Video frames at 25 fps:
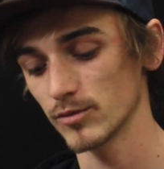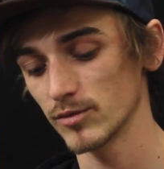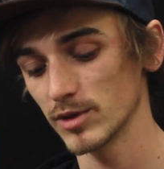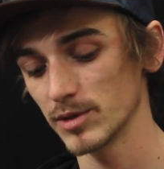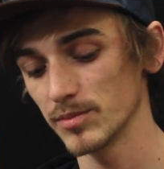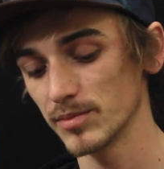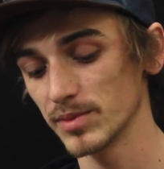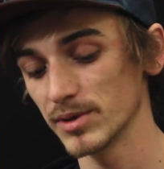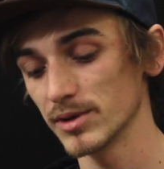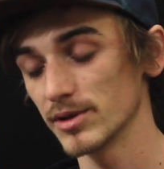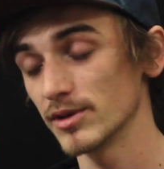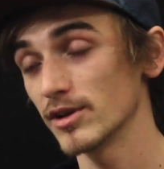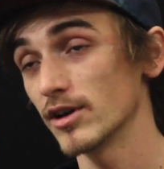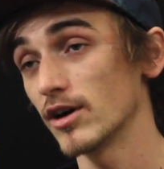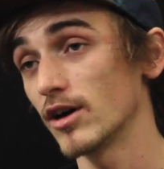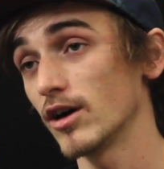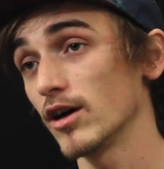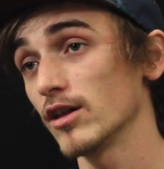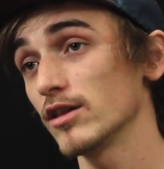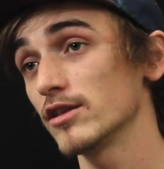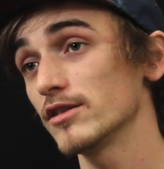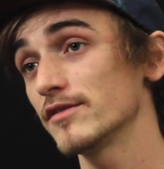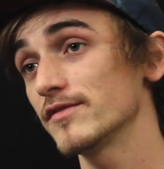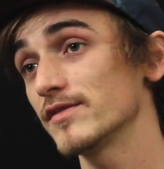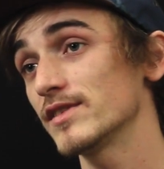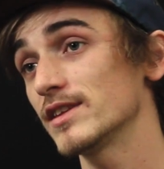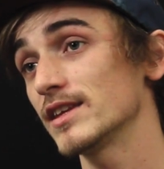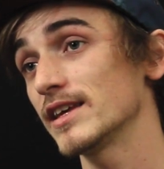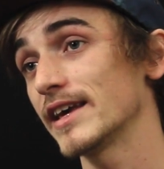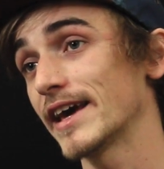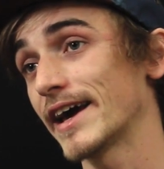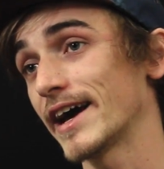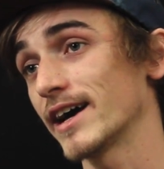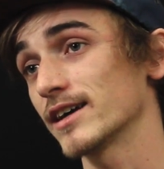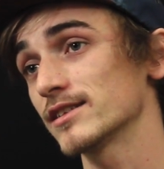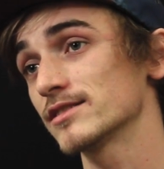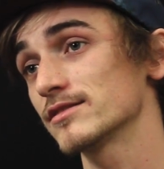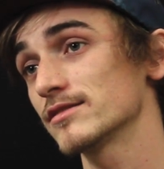we put all of the
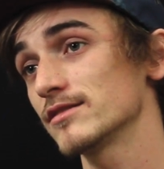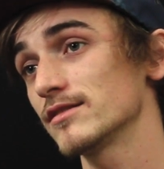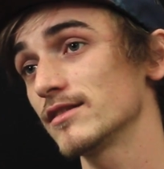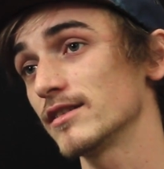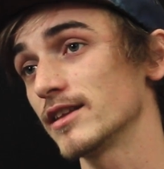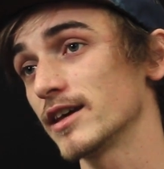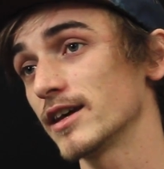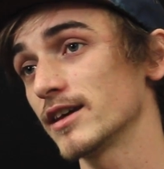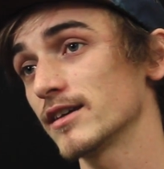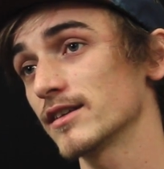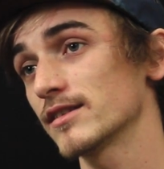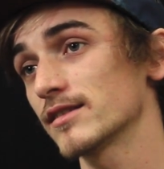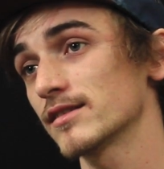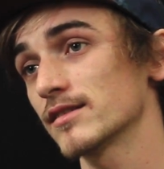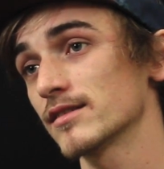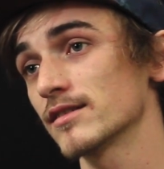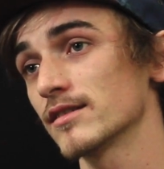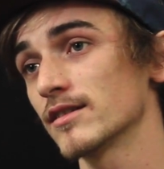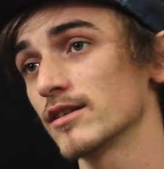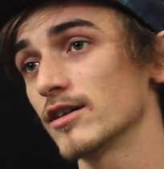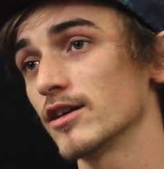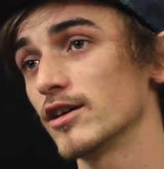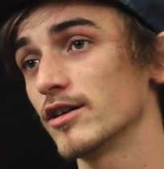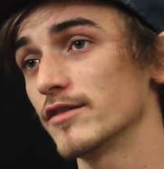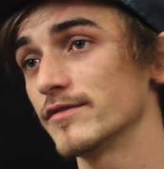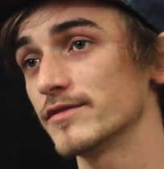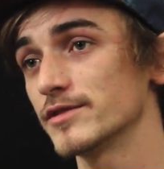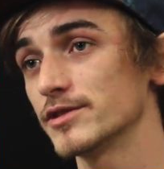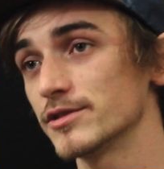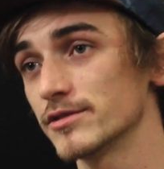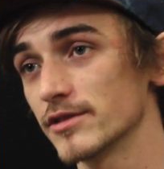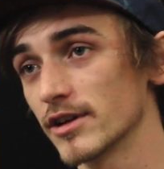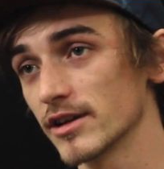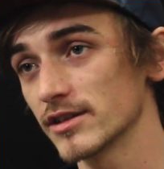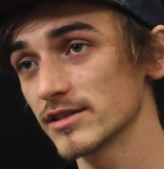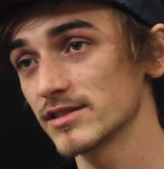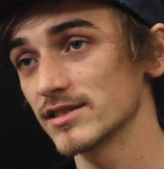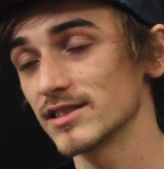axle length of
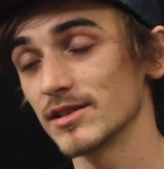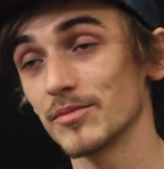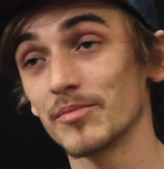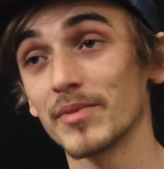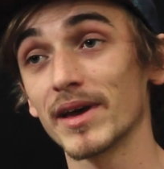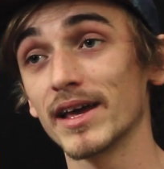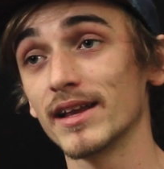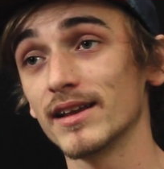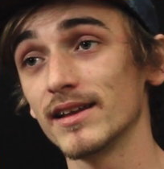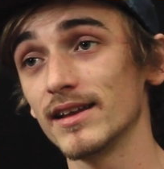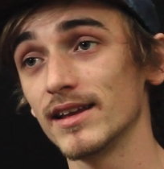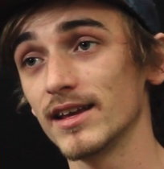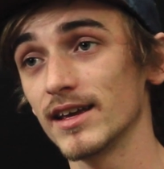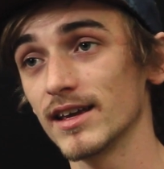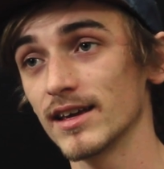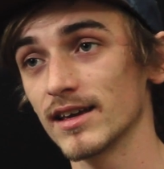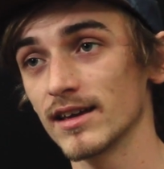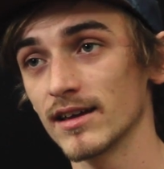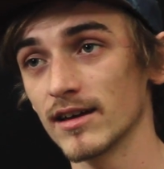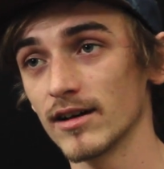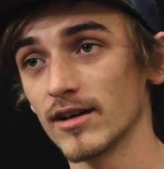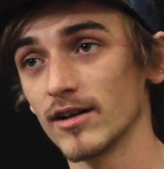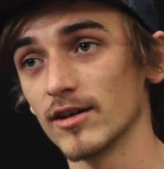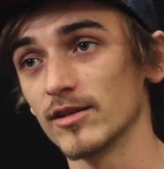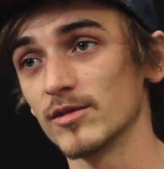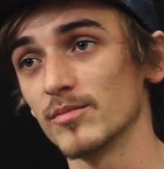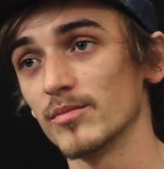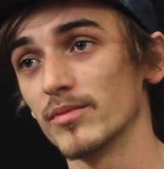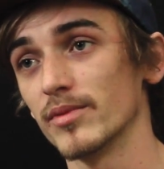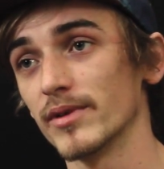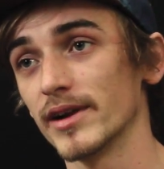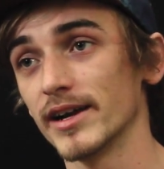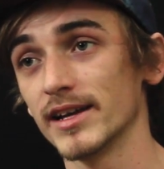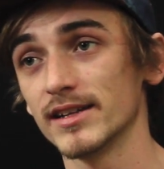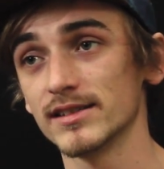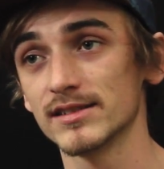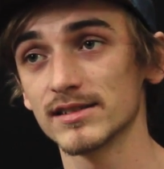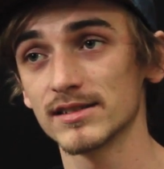trucks depending on
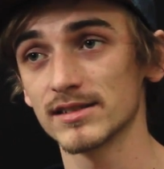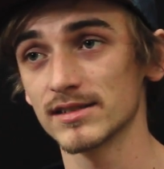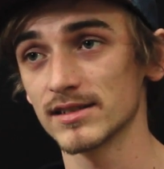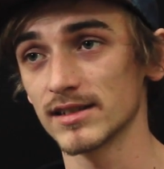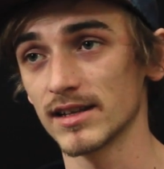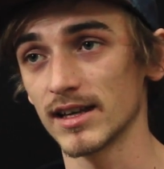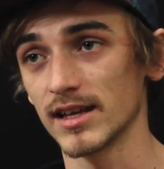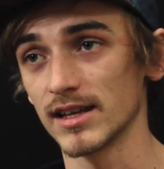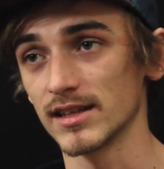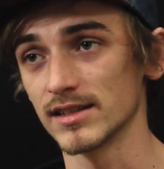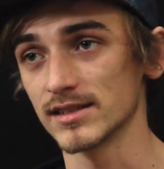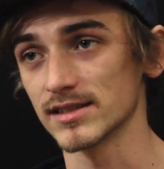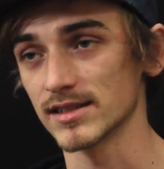brands and